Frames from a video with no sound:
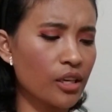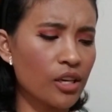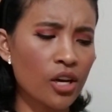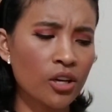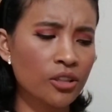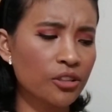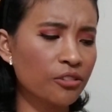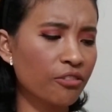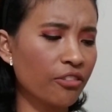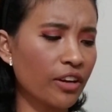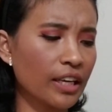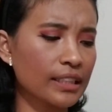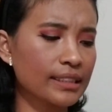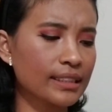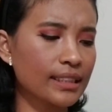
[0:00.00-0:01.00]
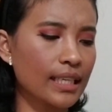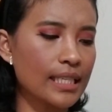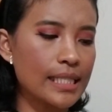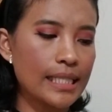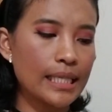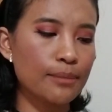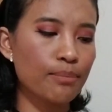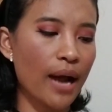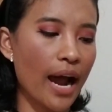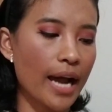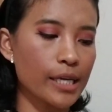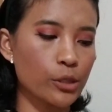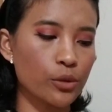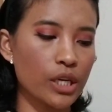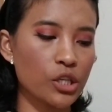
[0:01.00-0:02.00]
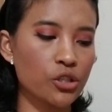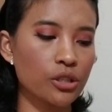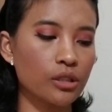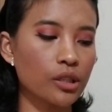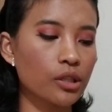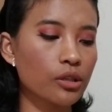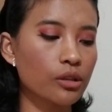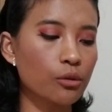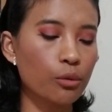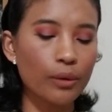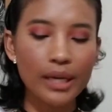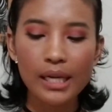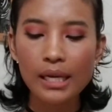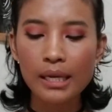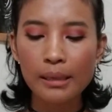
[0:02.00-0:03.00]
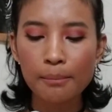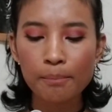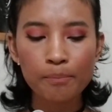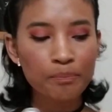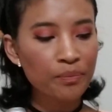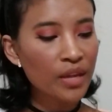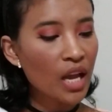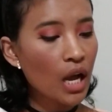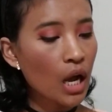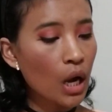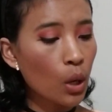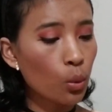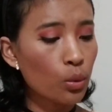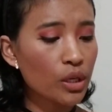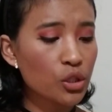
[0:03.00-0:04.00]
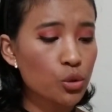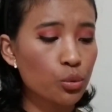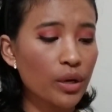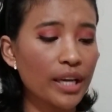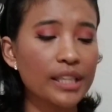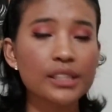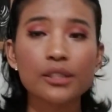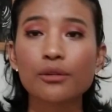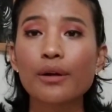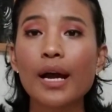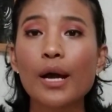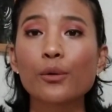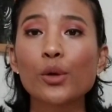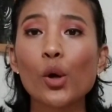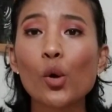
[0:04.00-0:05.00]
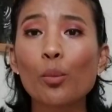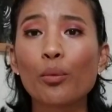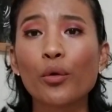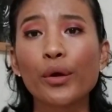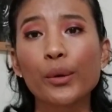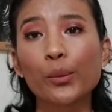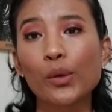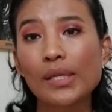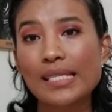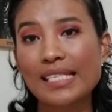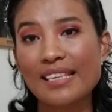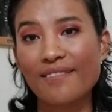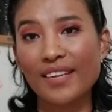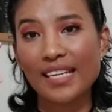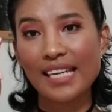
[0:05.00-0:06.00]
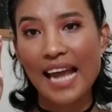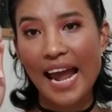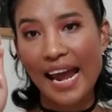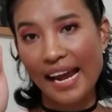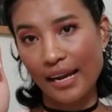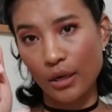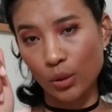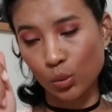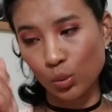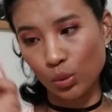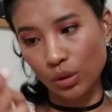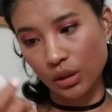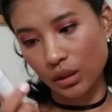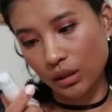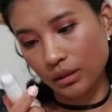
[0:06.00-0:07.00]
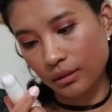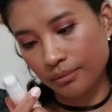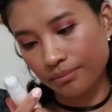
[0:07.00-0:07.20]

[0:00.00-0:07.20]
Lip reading: Younger Face Deep Hydration Cream, which weighs around 0.17 ounce.